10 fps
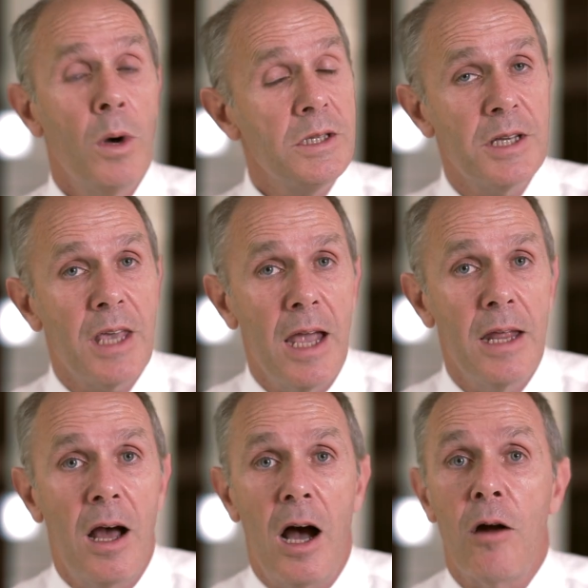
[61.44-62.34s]
Once
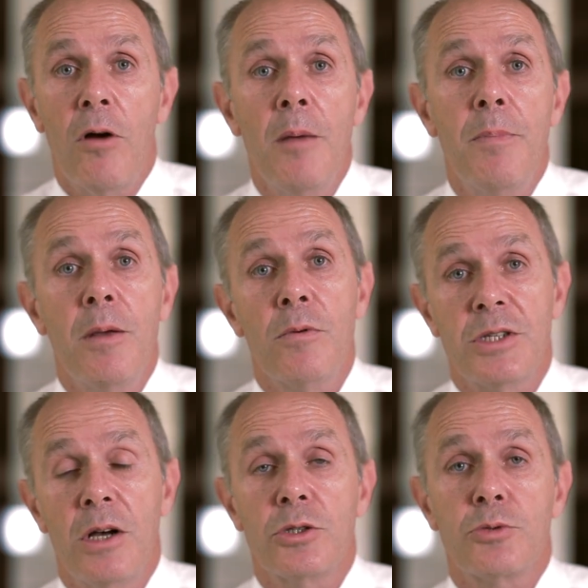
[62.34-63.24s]
again, our IB
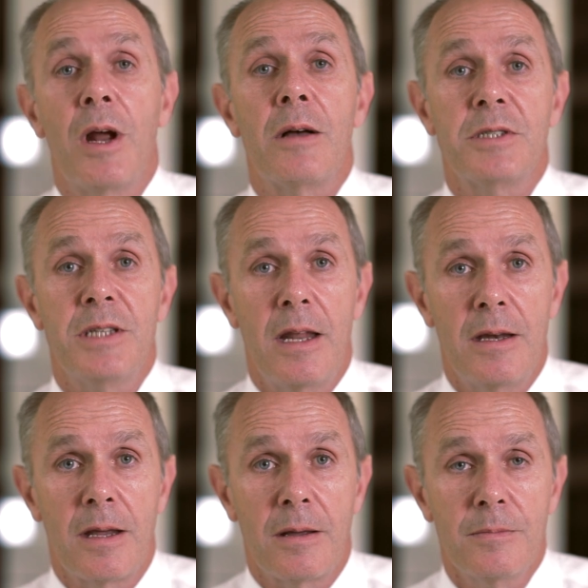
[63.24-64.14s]
results were
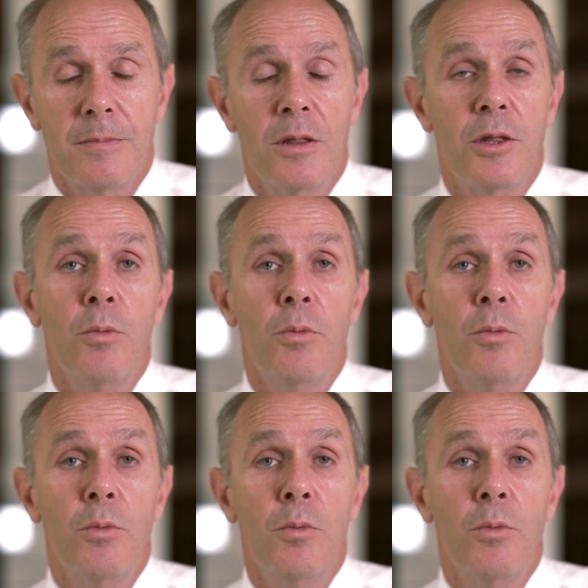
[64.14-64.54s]
outstanding. The